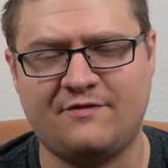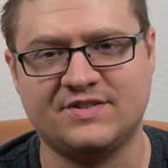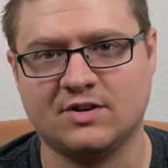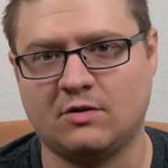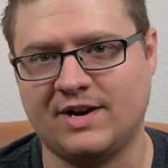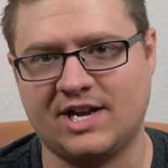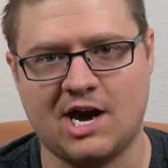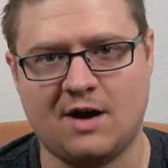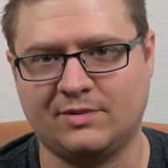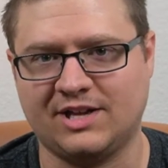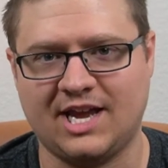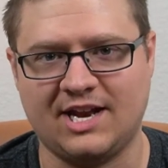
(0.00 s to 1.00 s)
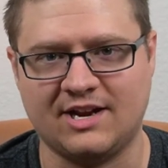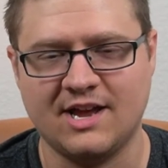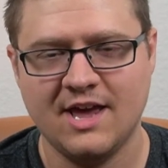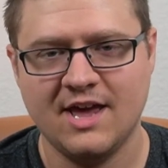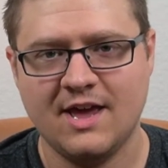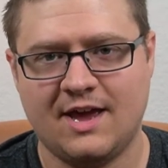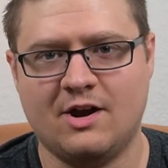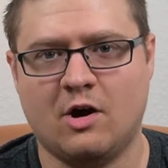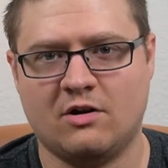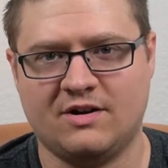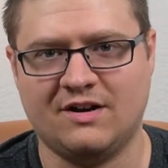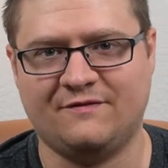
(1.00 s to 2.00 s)
already complicated and hard
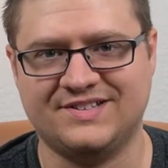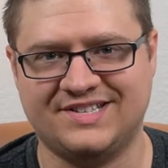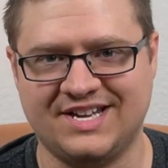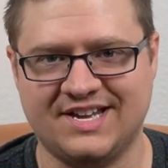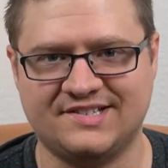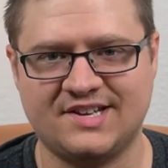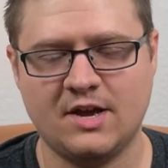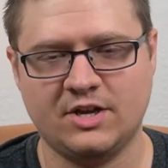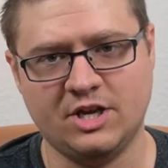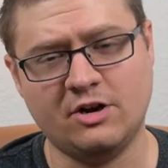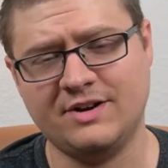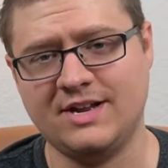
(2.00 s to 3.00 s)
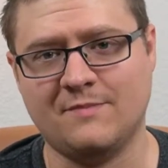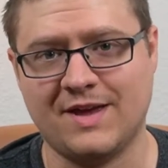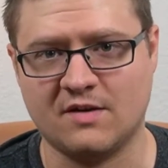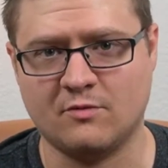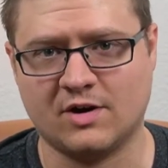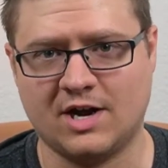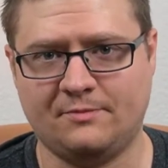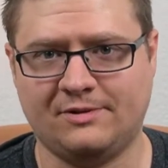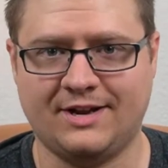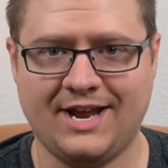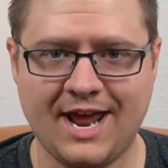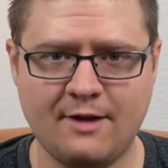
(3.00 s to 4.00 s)
enough as it is. You don't need to make it more complicated.
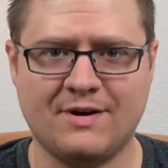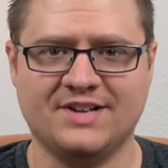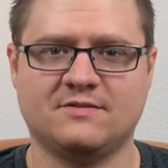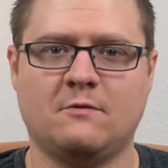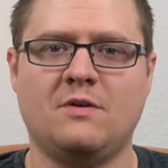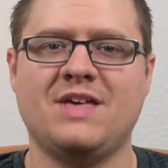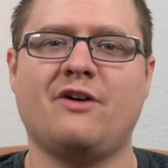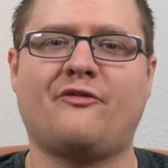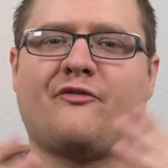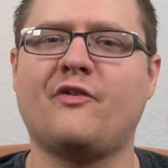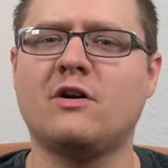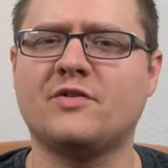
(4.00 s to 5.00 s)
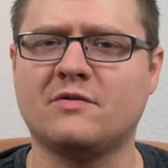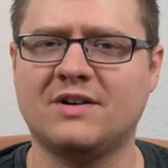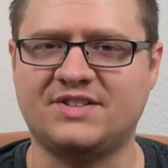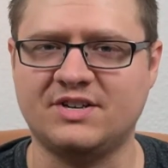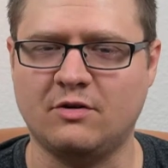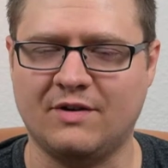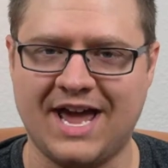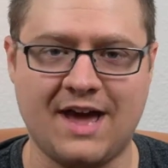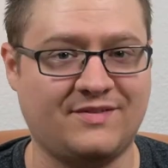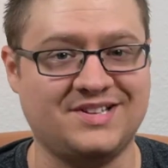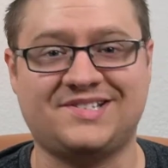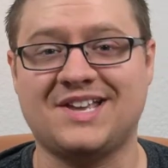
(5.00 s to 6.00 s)
Anyways, without further ado, and having
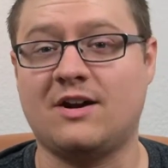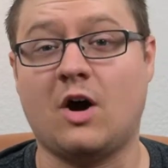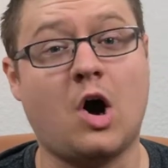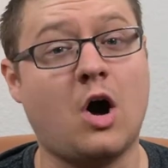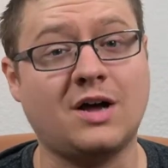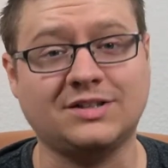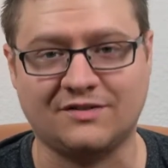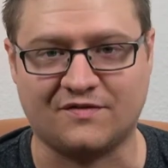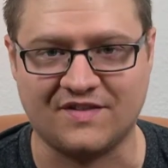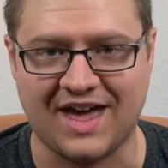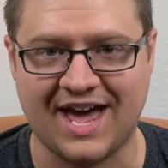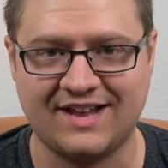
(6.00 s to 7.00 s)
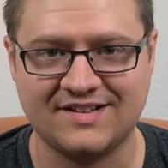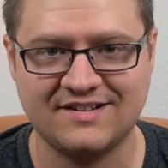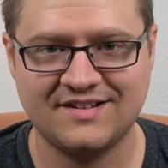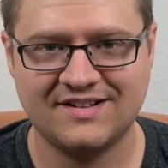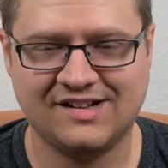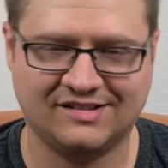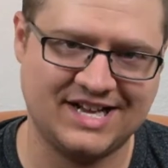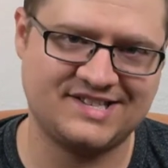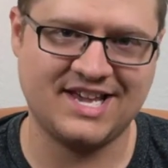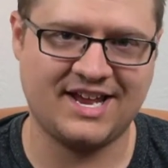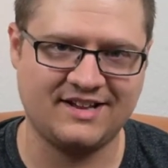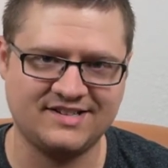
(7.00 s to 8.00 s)
said all of that, let's get into